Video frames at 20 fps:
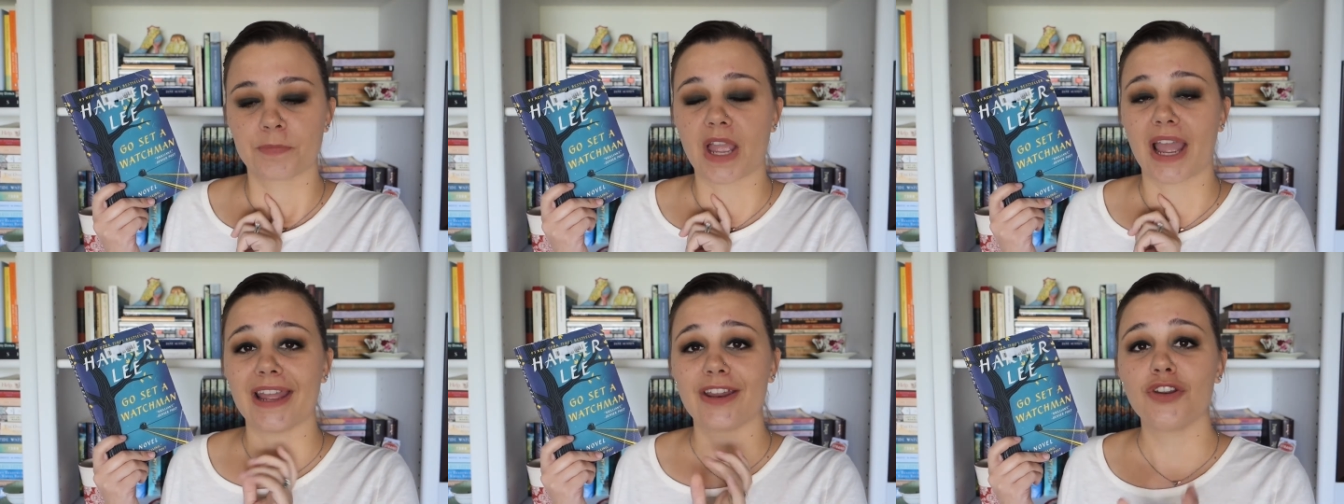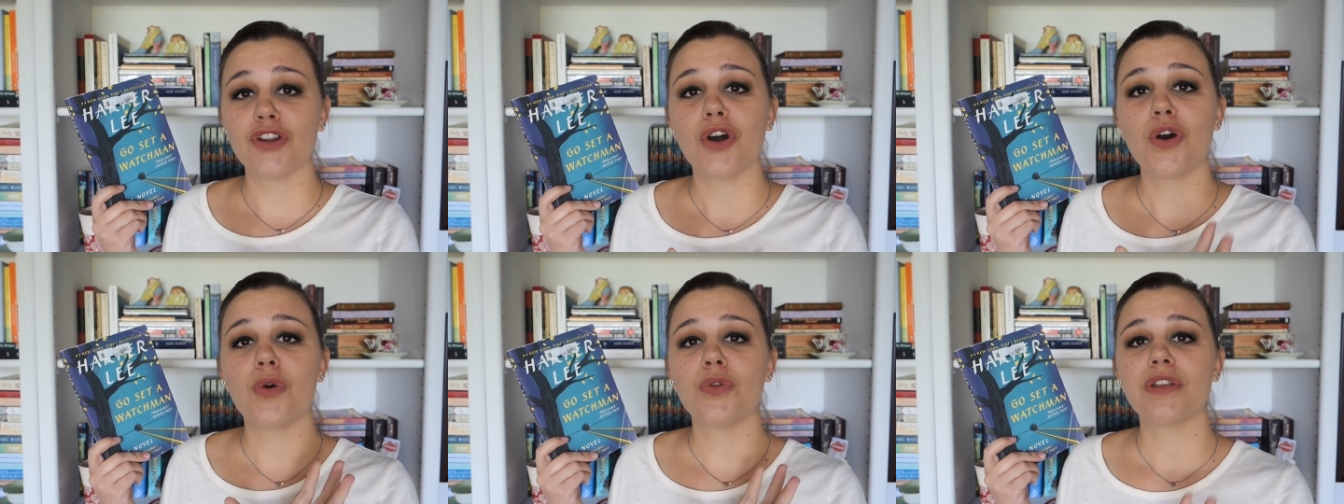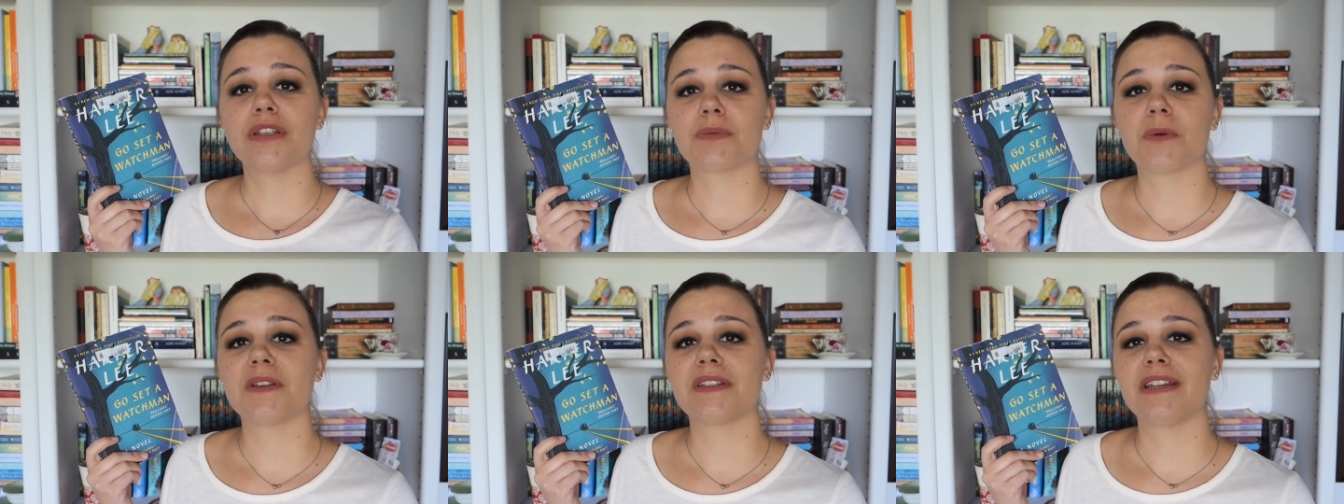I know
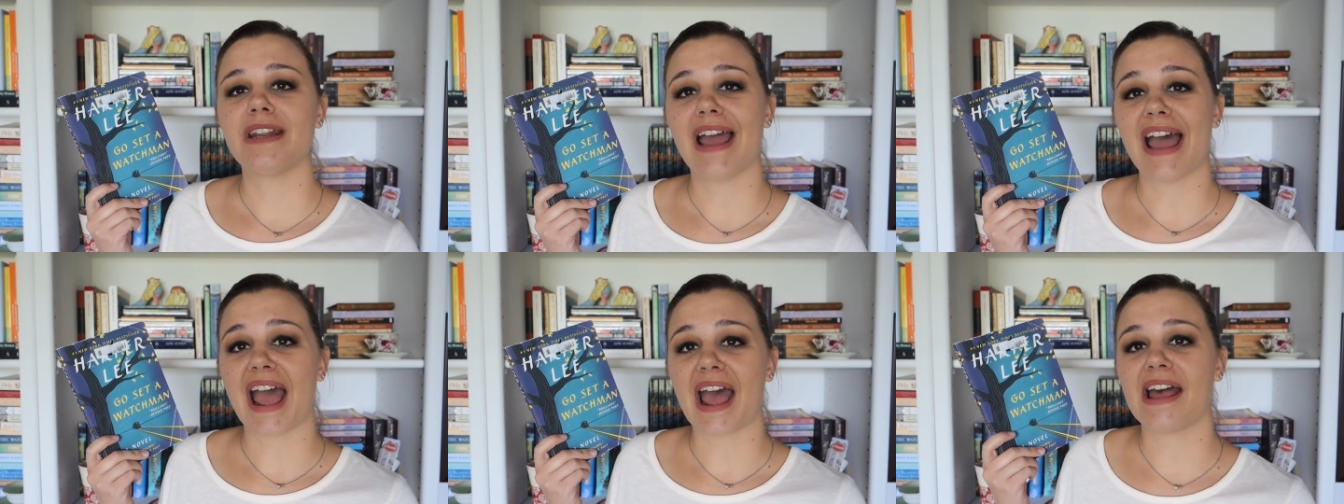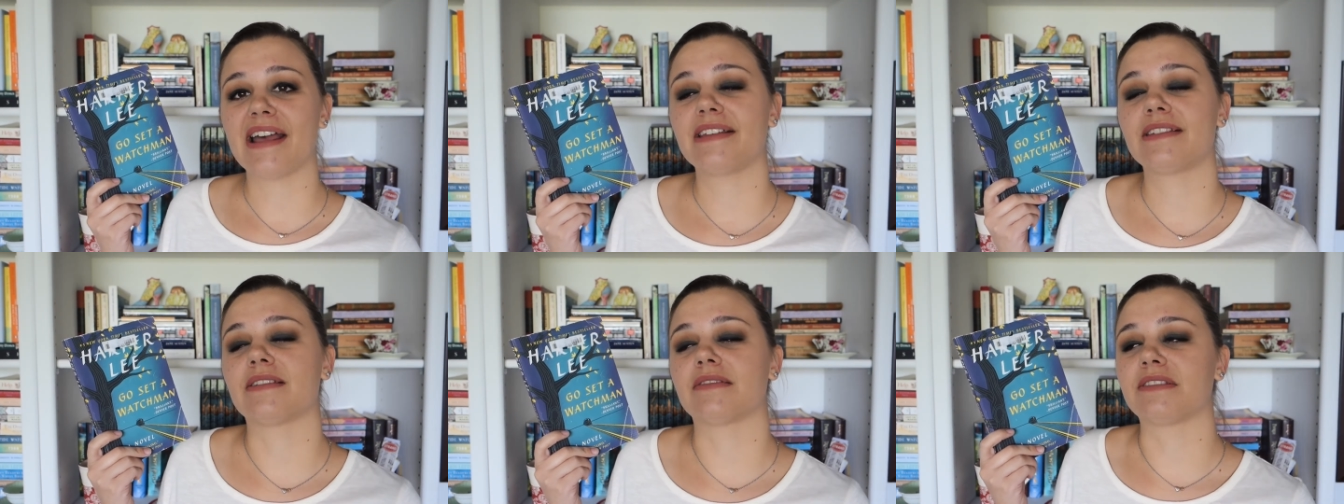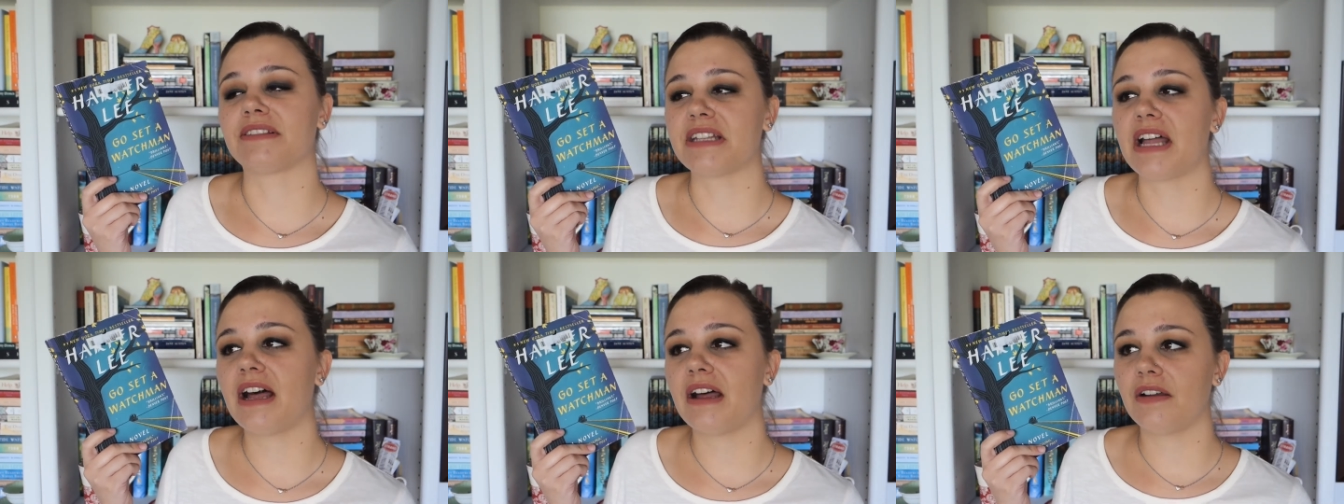this wasn't as
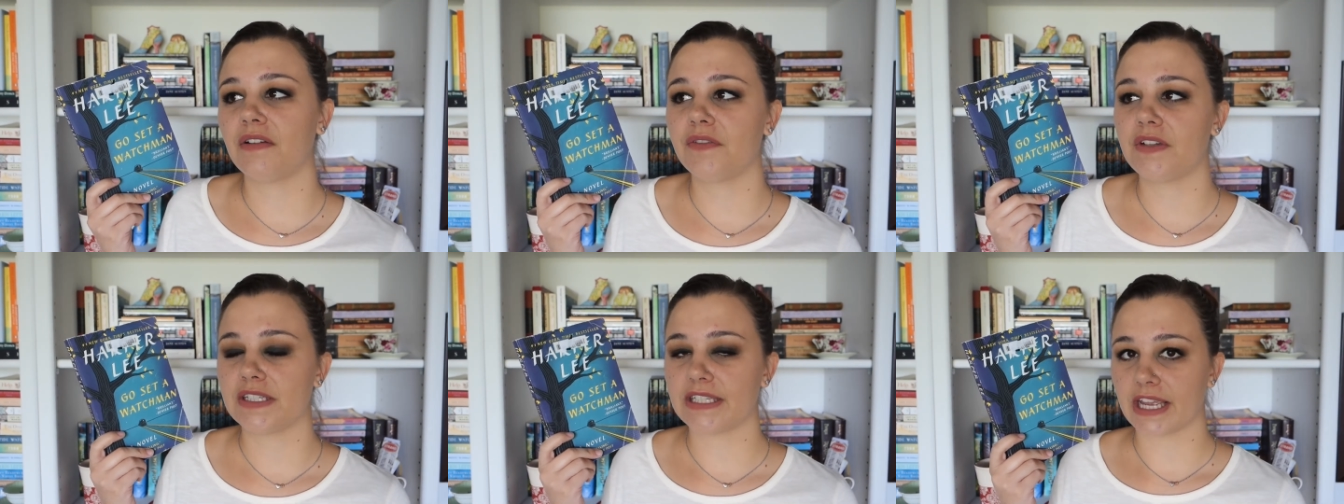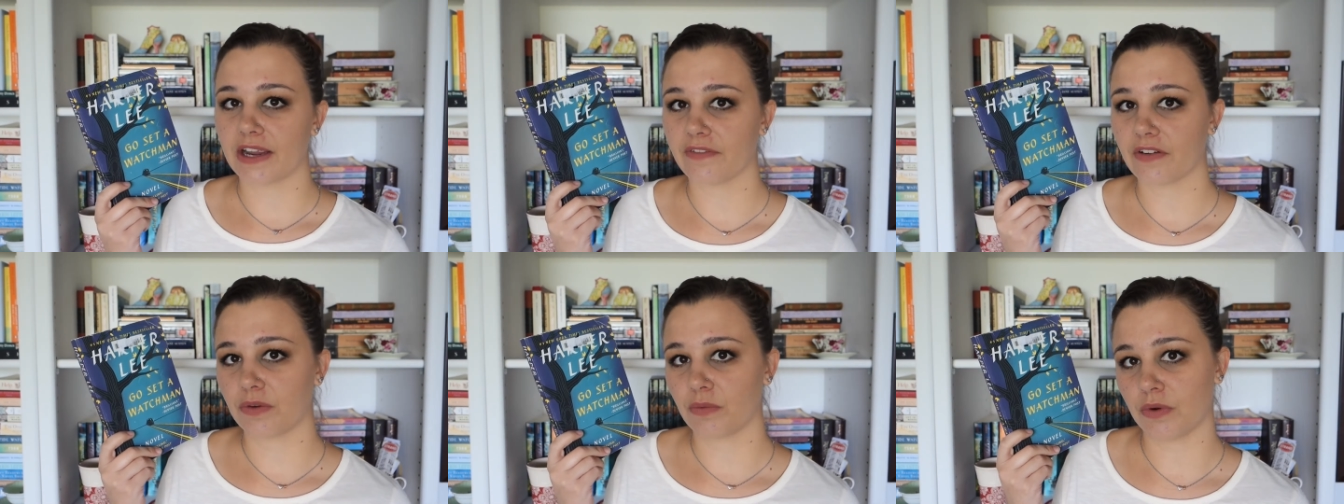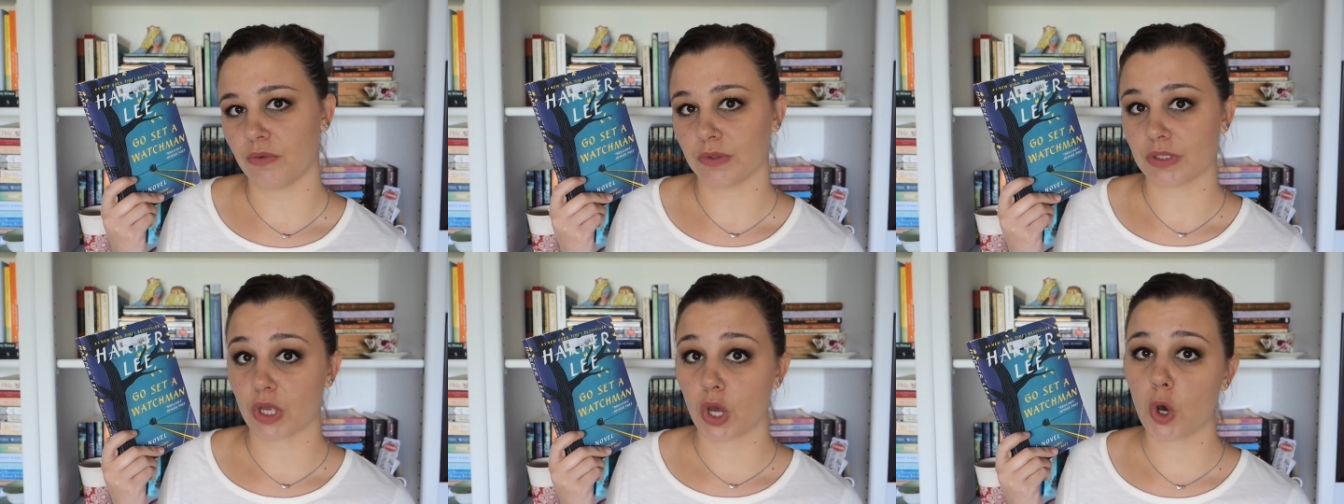loved as
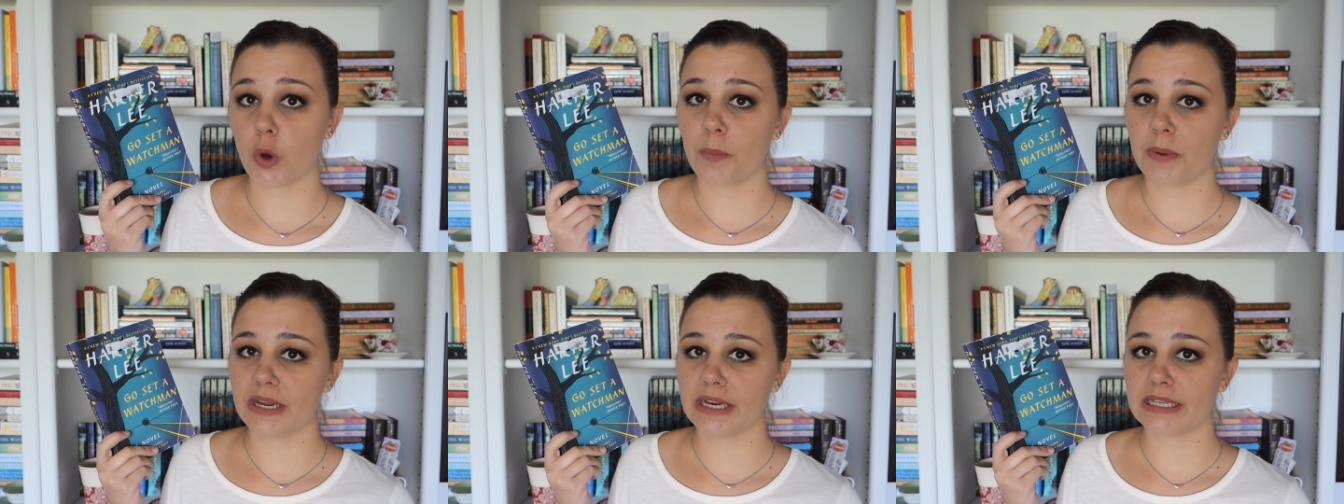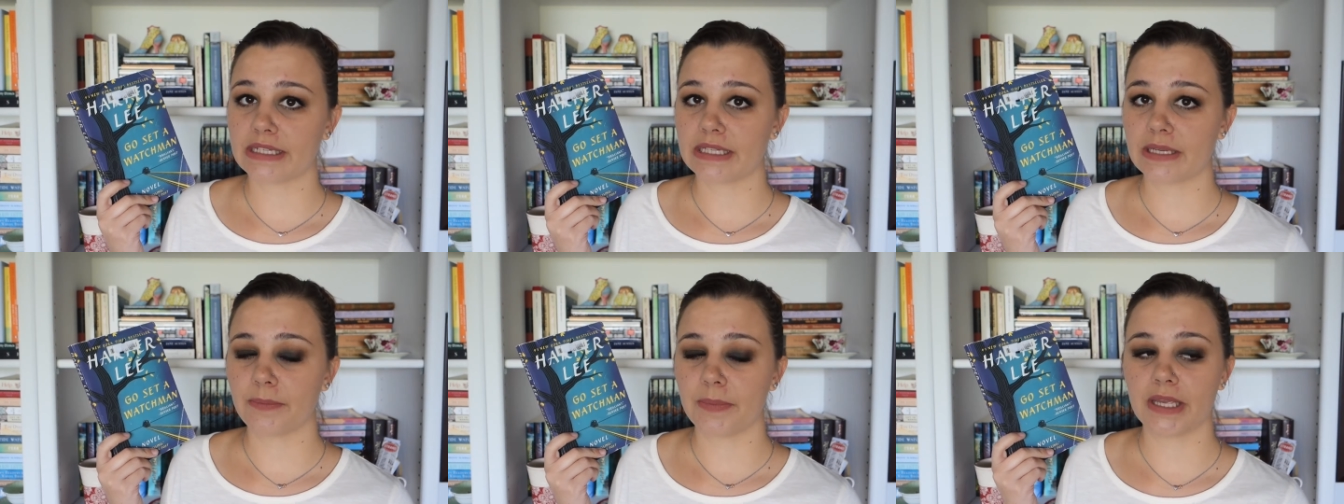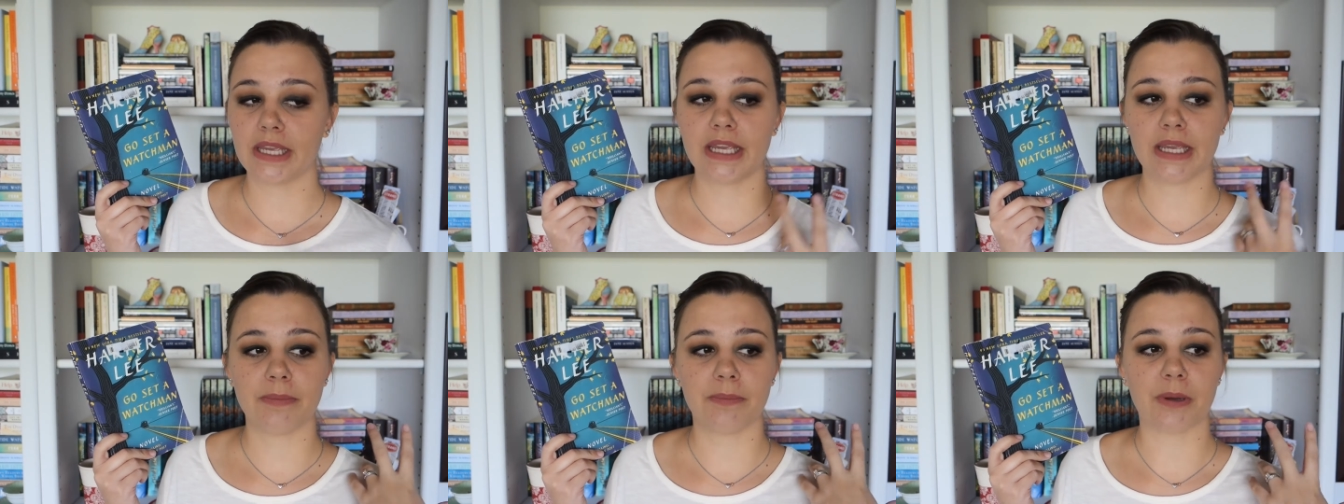everyone was hoping it to be,